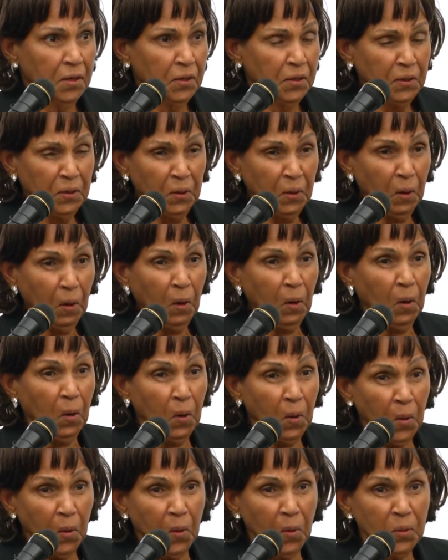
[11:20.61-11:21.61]
you know,
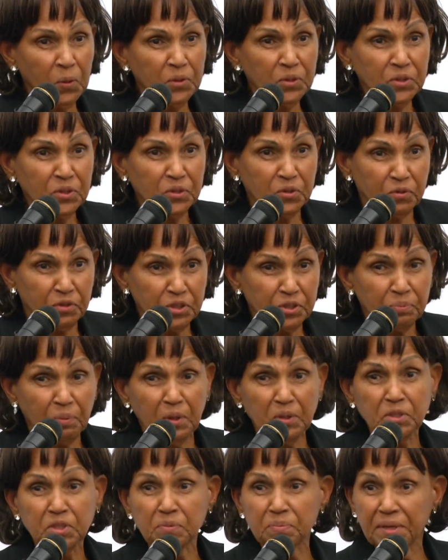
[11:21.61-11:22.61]
whose
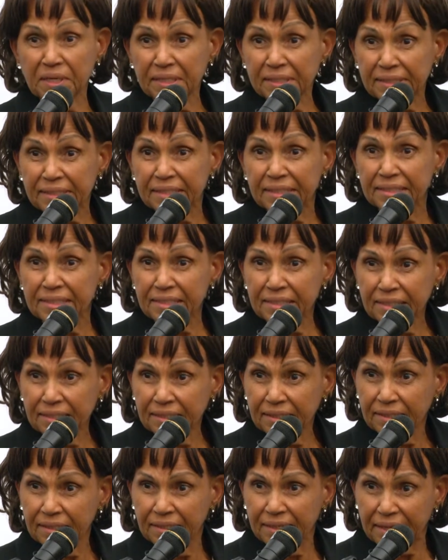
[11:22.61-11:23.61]

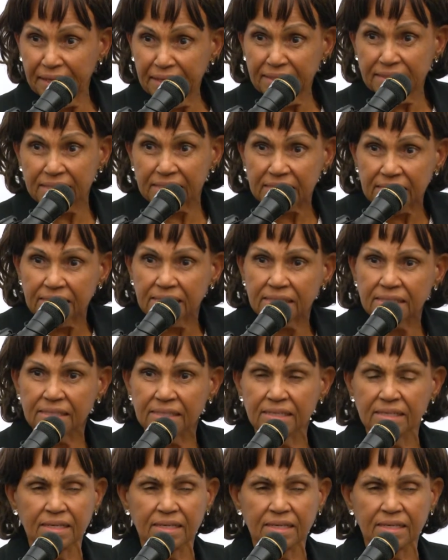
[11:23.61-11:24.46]
responsibility is it